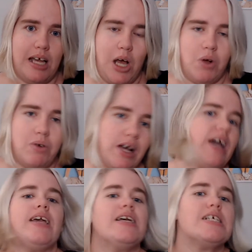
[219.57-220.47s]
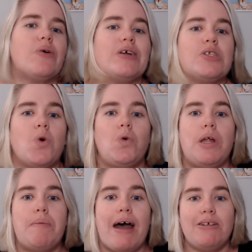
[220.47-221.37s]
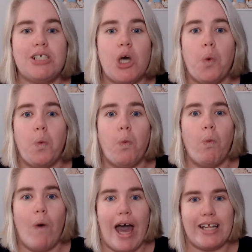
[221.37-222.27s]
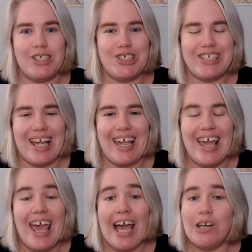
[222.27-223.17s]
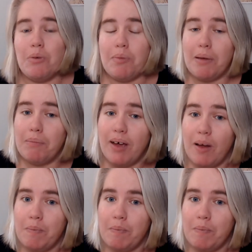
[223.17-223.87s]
okay so it's all about one today and remember